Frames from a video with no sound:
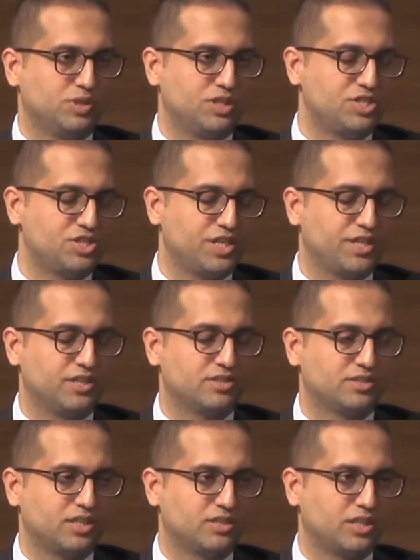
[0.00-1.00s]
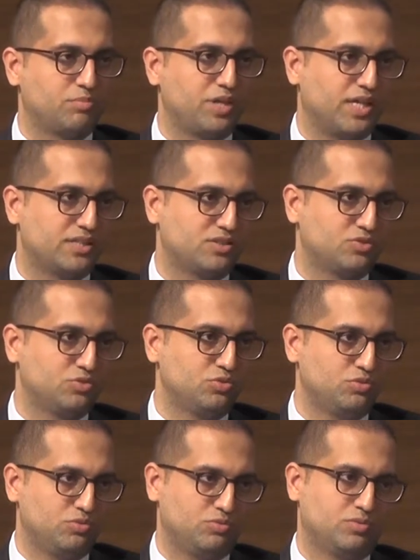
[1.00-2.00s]
initiate a startup has
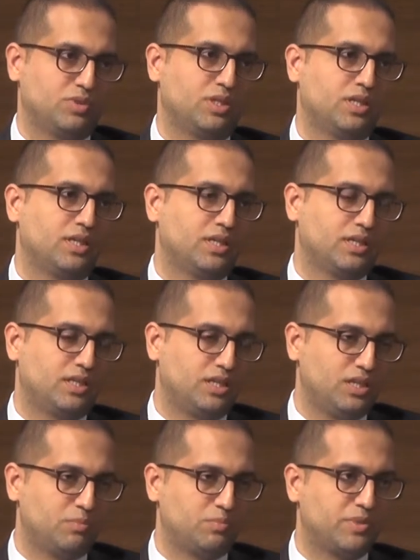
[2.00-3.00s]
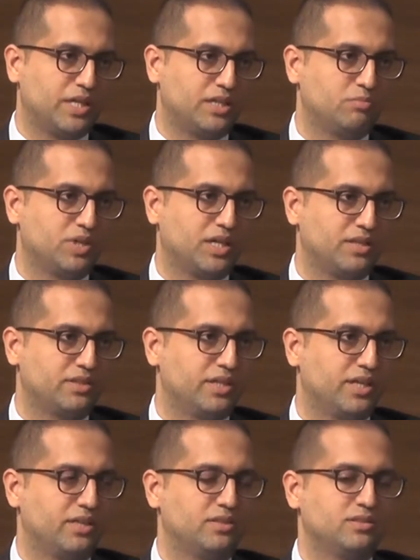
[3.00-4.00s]
to keep that in mind
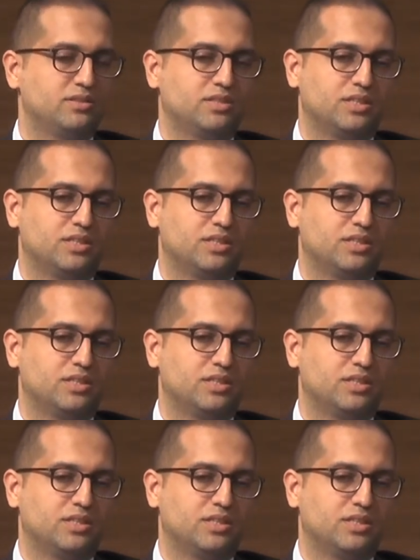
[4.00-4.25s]
that